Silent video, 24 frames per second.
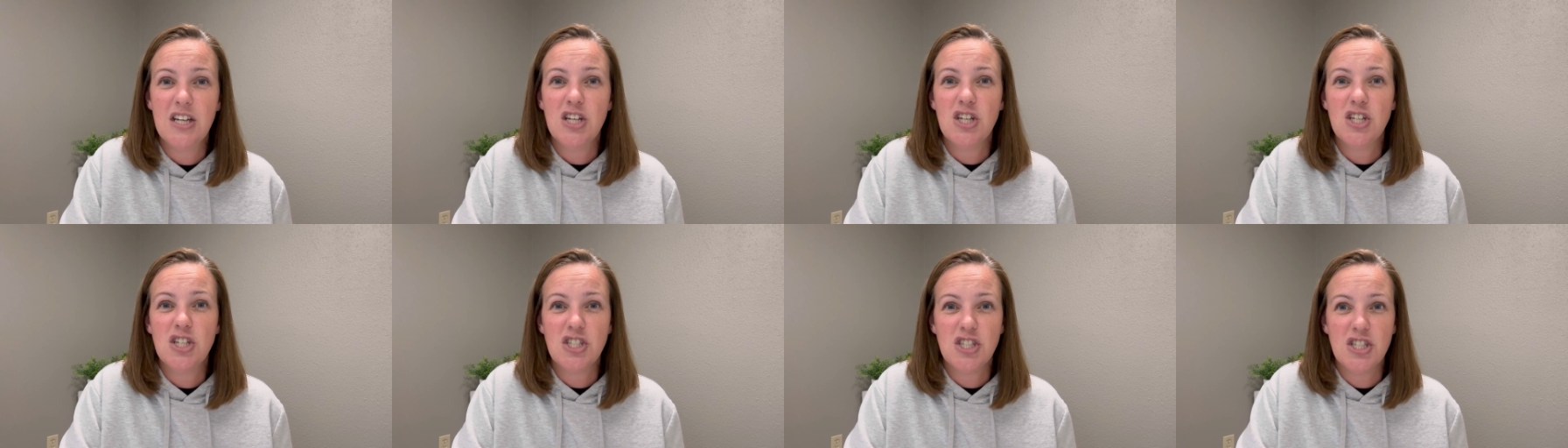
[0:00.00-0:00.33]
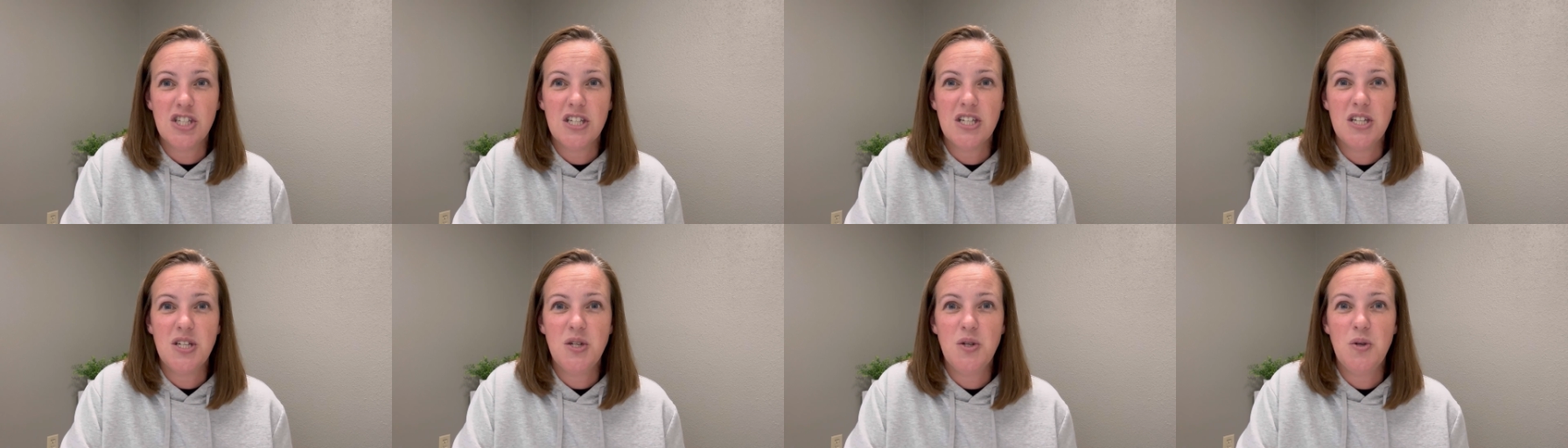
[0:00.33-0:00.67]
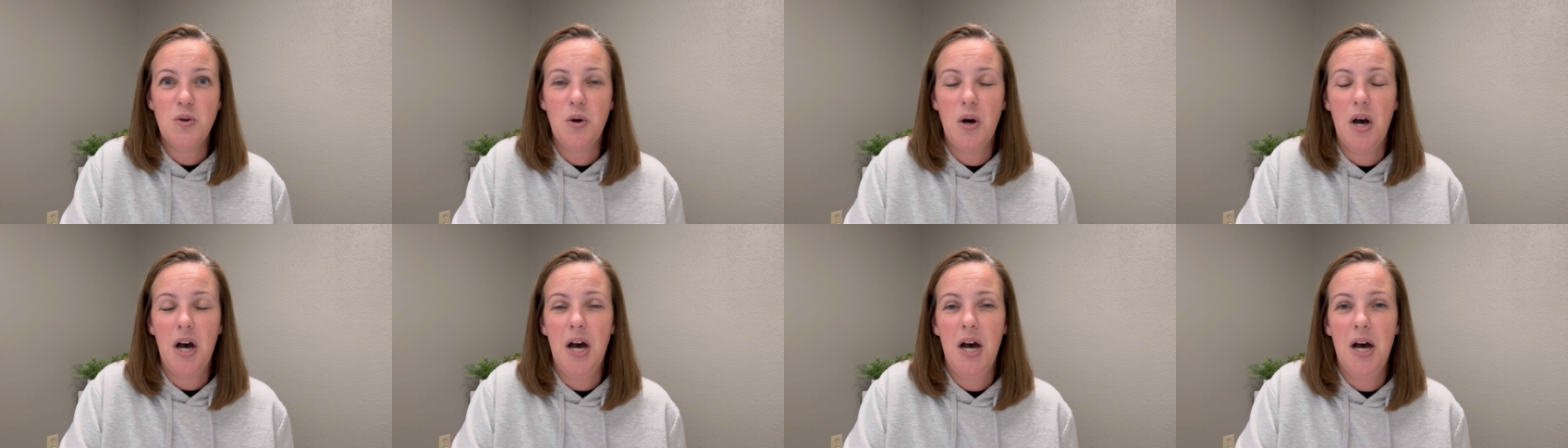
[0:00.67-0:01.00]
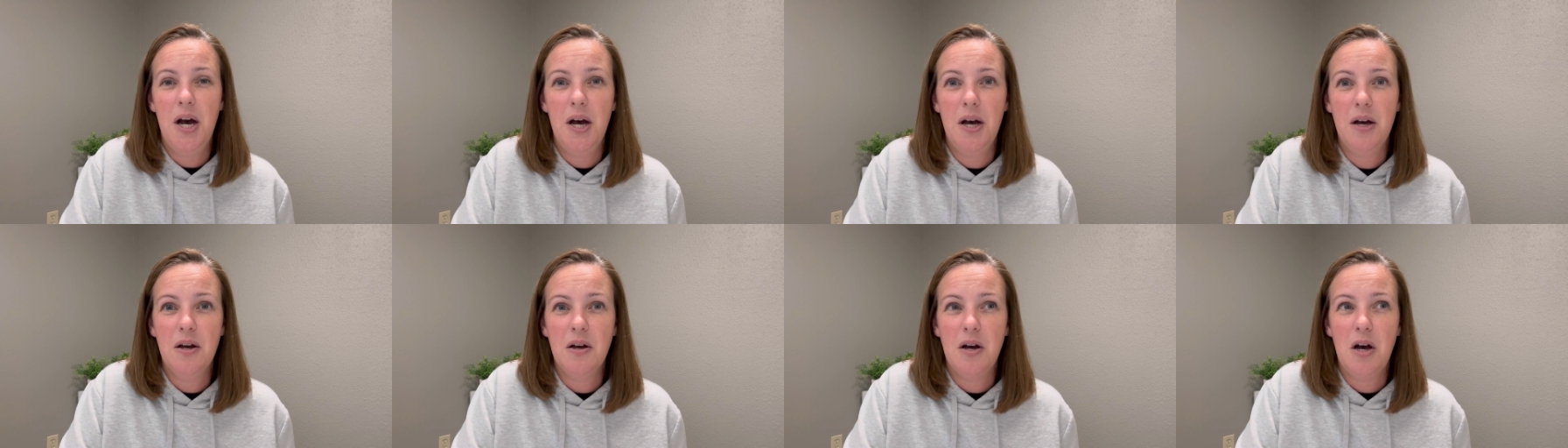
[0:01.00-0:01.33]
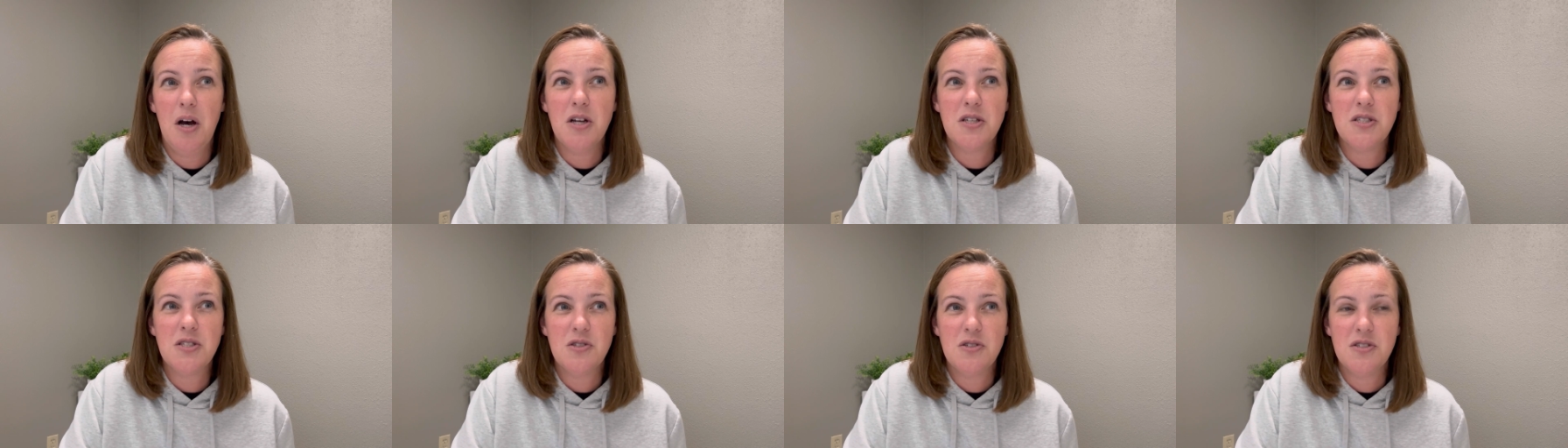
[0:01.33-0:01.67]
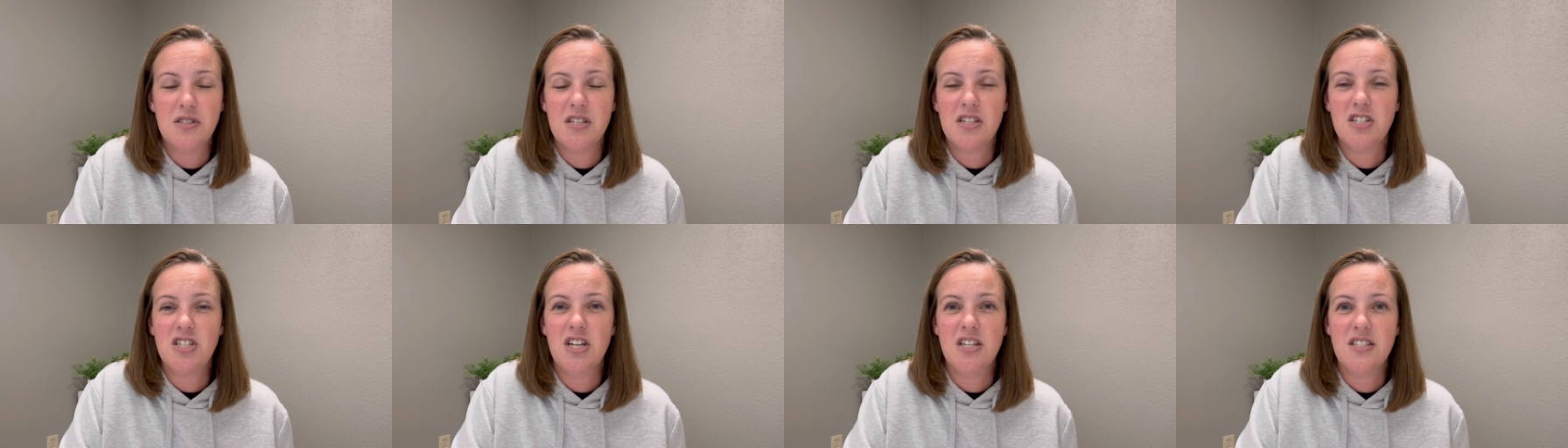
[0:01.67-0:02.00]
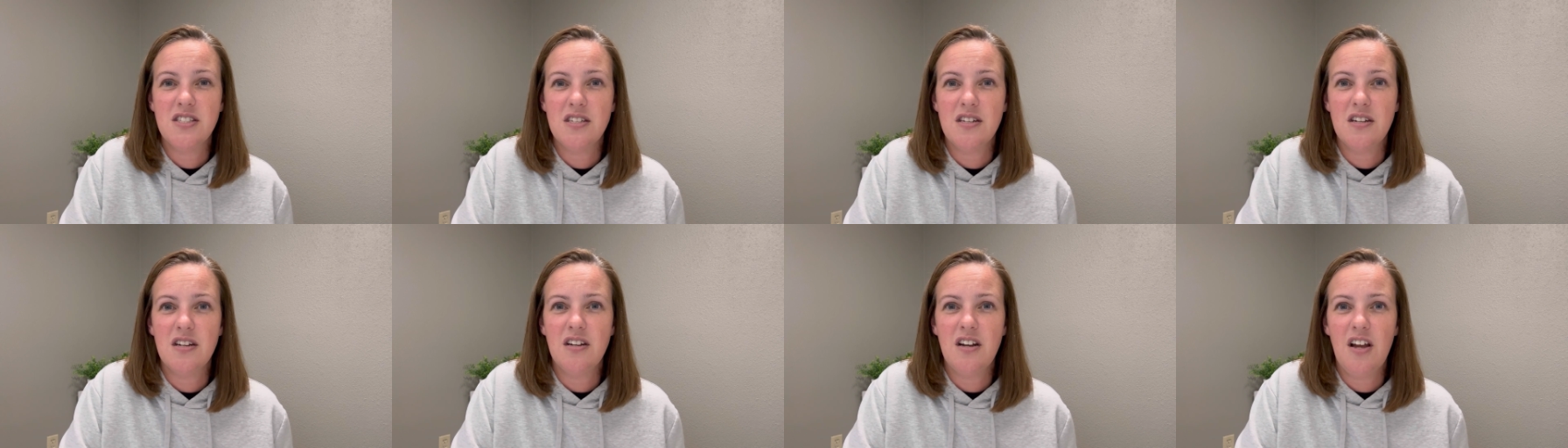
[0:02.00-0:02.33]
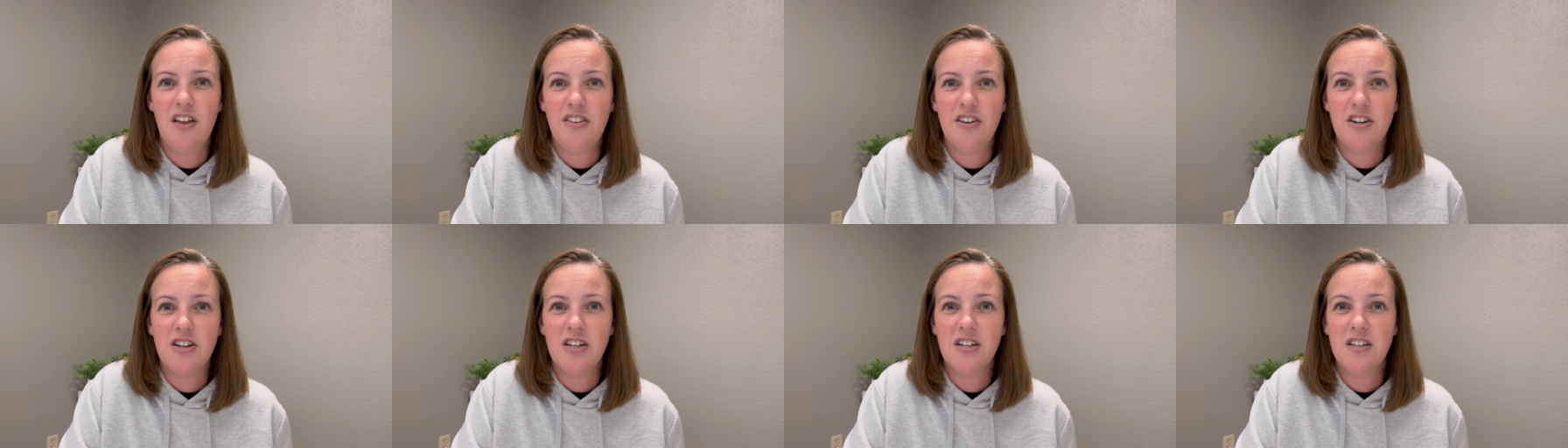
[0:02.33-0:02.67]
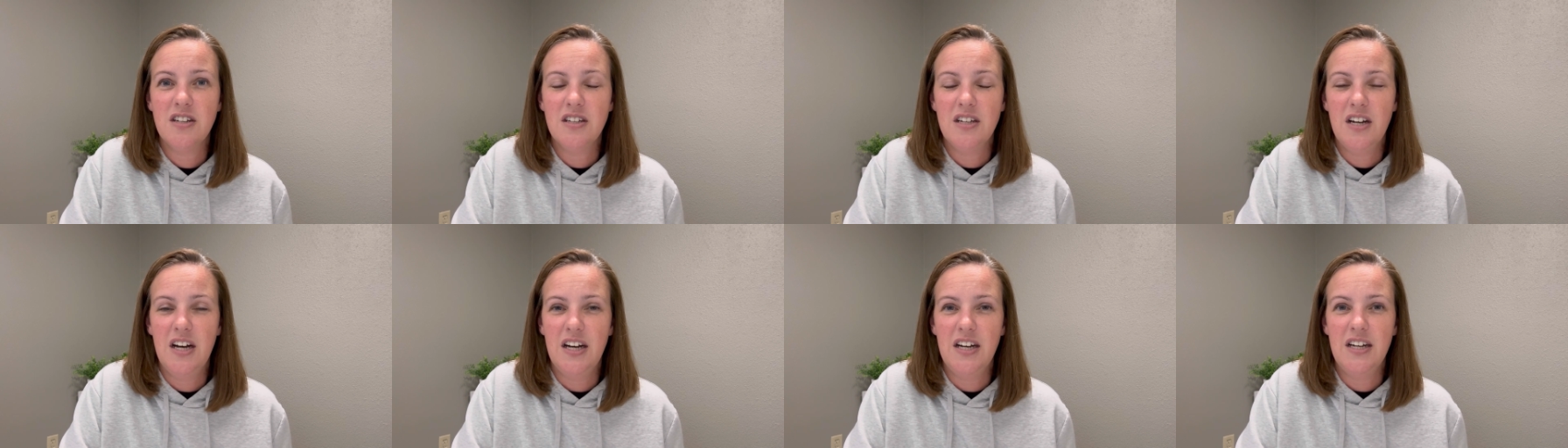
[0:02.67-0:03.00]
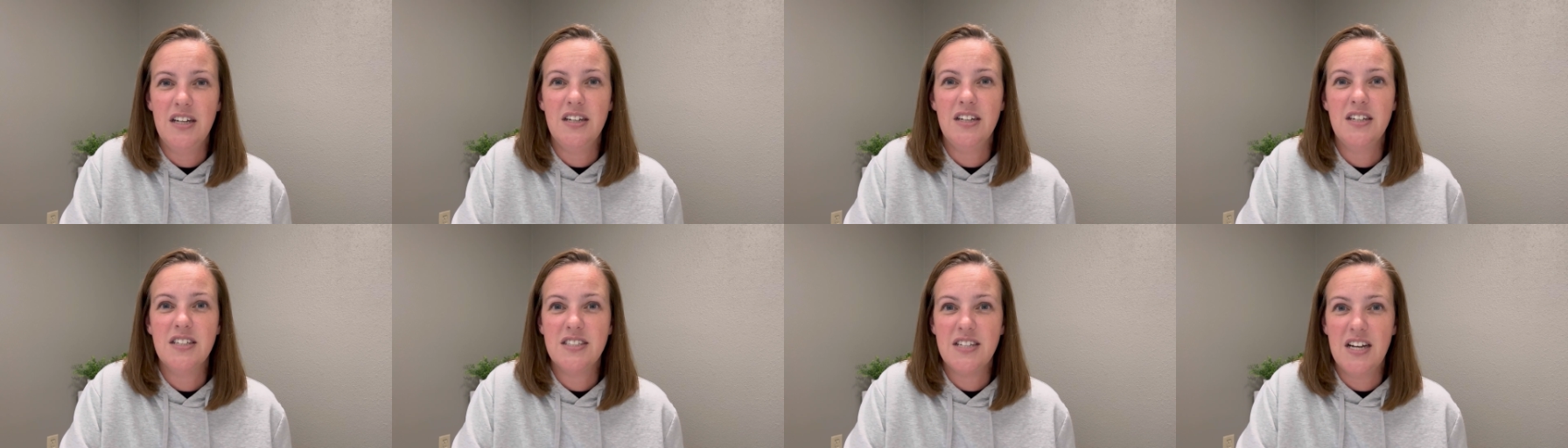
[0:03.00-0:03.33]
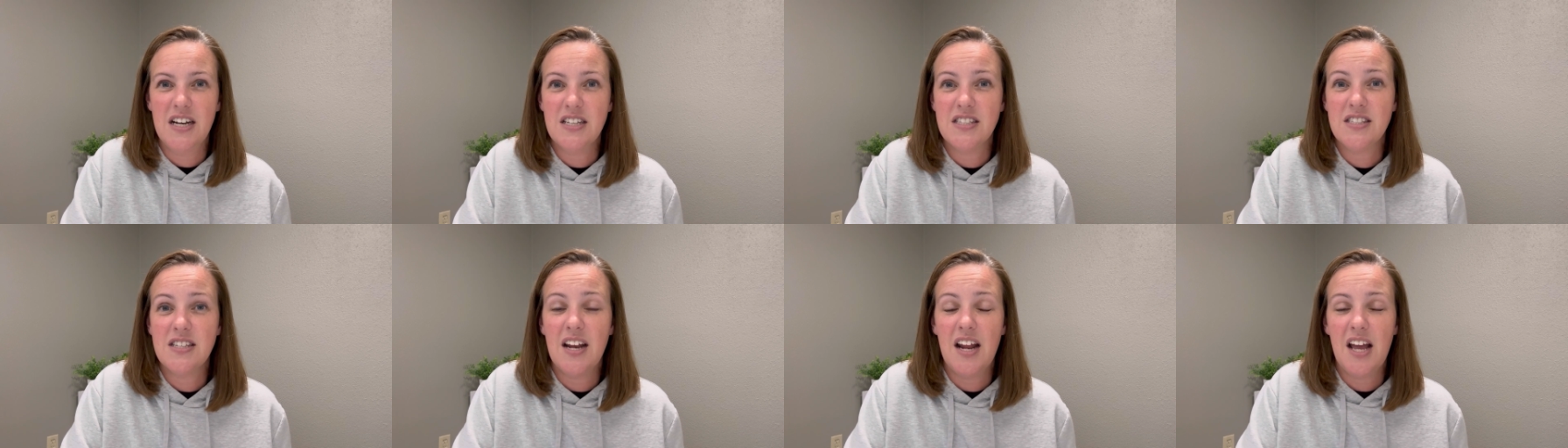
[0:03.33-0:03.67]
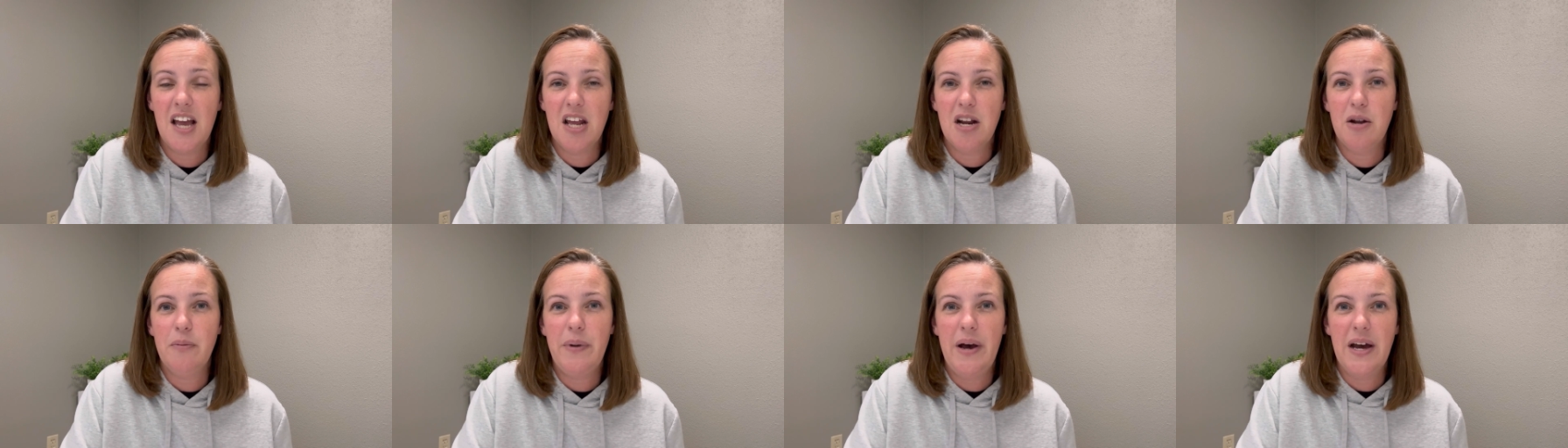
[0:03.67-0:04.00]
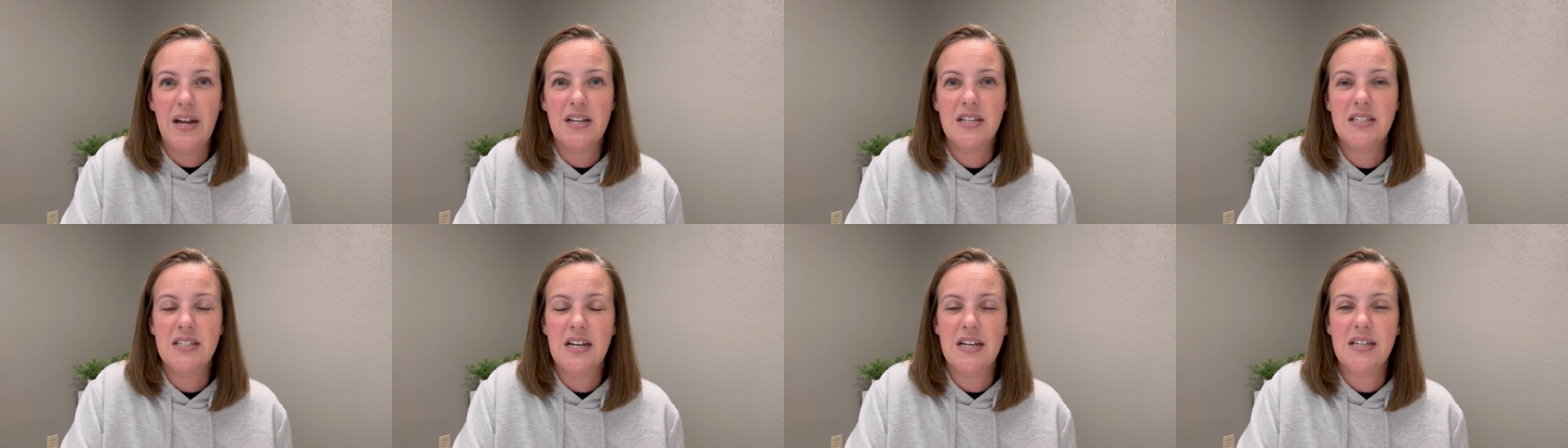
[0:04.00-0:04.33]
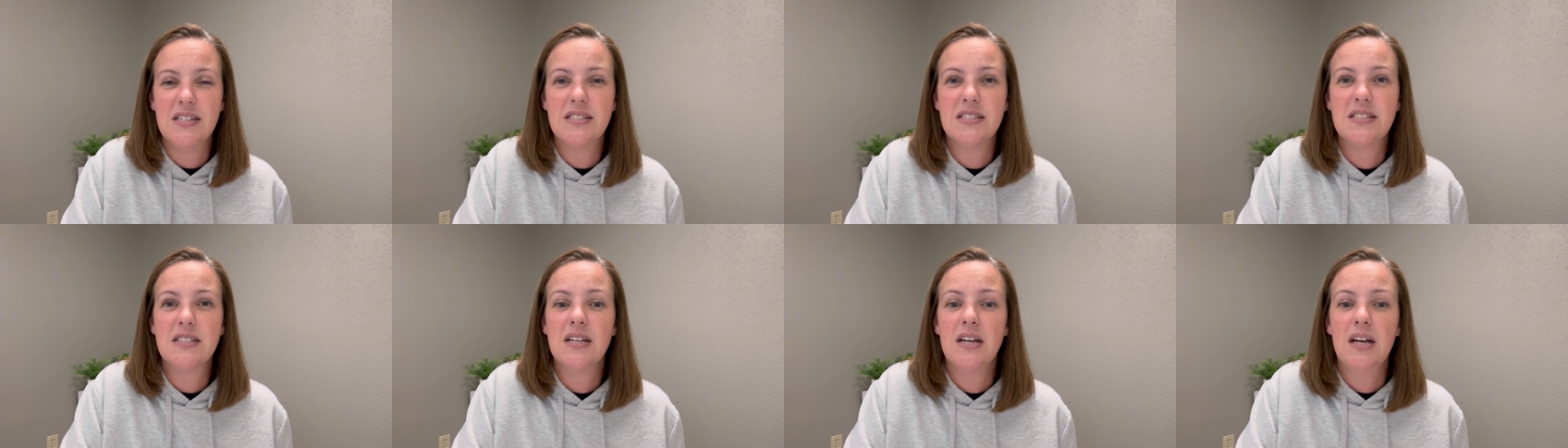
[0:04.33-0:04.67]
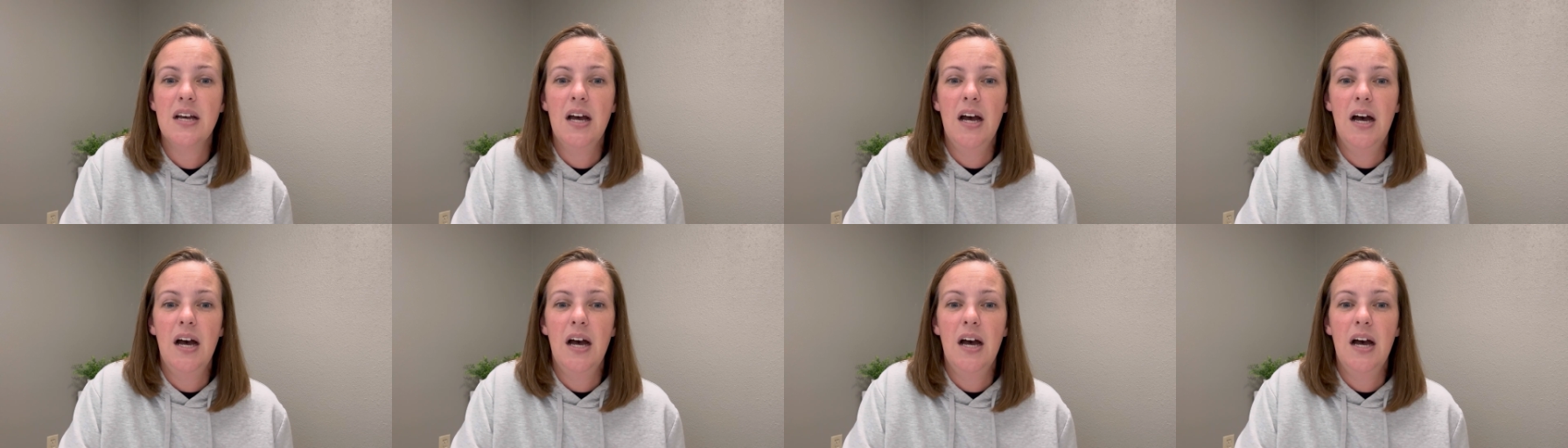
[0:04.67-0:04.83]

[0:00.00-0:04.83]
she uh, also suggested another uh, a test, an antibody test